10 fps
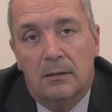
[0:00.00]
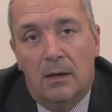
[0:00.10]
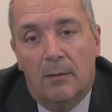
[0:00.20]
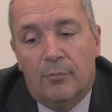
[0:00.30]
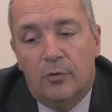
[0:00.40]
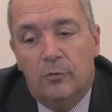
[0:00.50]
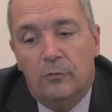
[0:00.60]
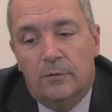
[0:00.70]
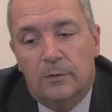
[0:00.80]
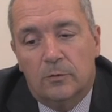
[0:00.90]

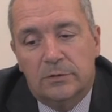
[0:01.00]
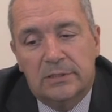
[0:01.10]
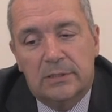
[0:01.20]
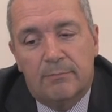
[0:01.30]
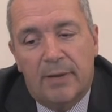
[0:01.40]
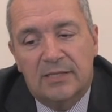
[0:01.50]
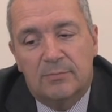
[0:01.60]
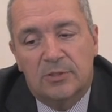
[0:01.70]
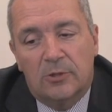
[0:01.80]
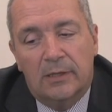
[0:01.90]
Approved and audited
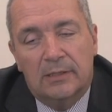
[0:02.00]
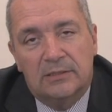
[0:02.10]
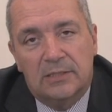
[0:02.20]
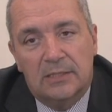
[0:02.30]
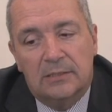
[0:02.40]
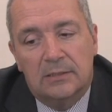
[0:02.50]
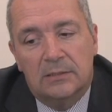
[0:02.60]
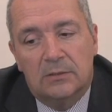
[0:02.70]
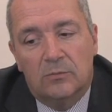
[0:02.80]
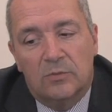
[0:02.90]
PASMA training
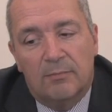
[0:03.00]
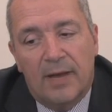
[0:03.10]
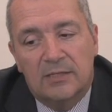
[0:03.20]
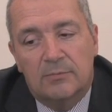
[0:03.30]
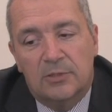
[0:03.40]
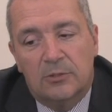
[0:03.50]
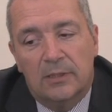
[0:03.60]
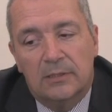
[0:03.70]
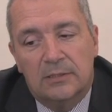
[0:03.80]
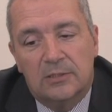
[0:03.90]
centres with PASMA
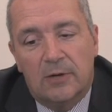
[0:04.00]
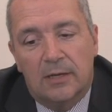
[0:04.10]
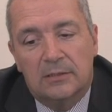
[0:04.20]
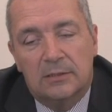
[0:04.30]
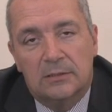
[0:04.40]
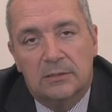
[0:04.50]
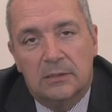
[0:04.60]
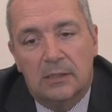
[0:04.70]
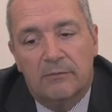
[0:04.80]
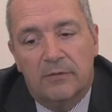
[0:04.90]
trained instructors
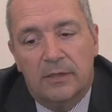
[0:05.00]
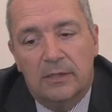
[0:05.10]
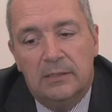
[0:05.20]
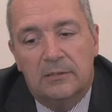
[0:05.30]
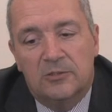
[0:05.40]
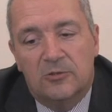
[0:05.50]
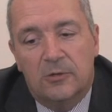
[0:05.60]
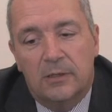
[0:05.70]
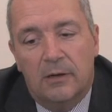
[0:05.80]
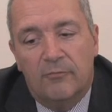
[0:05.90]
deliver the
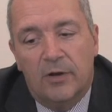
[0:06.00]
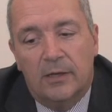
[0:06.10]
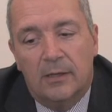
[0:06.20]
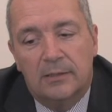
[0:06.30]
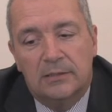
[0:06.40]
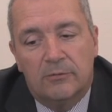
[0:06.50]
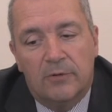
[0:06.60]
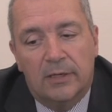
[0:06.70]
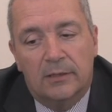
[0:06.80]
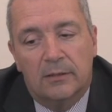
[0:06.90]
industry and regulator
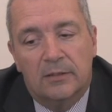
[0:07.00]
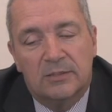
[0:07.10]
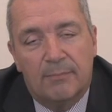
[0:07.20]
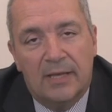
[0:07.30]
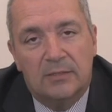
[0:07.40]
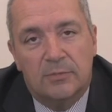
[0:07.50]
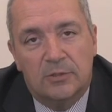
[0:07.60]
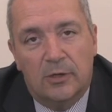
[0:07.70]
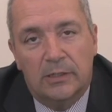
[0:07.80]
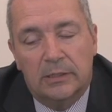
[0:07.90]
recognised PASMA
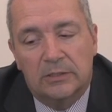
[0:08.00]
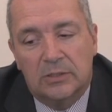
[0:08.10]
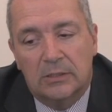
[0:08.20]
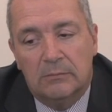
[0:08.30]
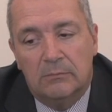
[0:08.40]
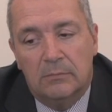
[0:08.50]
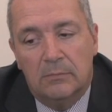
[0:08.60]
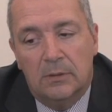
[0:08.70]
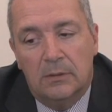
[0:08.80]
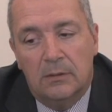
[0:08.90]
training scheme.
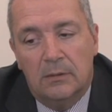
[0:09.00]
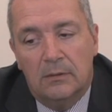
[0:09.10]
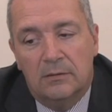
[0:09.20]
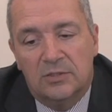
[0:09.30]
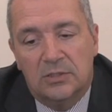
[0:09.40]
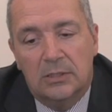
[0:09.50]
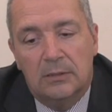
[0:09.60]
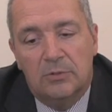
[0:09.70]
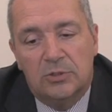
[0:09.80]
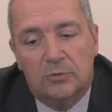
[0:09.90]
The
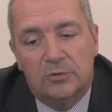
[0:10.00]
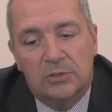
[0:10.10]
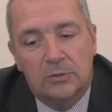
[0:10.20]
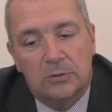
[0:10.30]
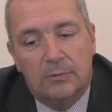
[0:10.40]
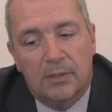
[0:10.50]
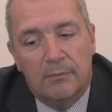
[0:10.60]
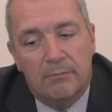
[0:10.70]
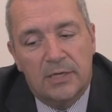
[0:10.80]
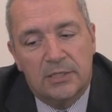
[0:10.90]
scheme ensures suitable
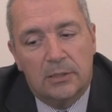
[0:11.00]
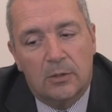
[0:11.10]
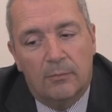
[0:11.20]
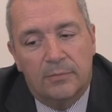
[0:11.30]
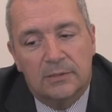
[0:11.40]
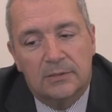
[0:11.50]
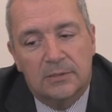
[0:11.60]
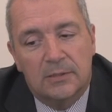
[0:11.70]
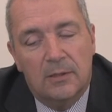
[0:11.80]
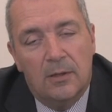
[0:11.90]
and measured
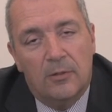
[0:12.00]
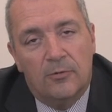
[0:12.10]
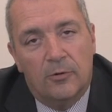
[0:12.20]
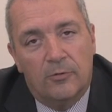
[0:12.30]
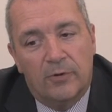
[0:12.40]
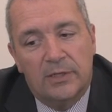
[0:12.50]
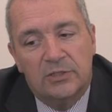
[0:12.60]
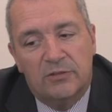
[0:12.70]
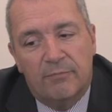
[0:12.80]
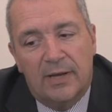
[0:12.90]
competence through a
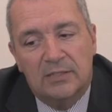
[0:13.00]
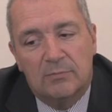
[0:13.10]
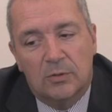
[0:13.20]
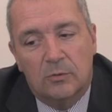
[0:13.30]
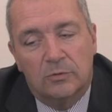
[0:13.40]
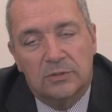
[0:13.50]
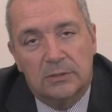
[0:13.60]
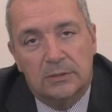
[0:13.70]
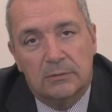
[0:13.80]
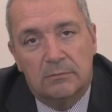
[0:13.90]
range of PASMA
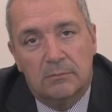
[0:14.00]
courses.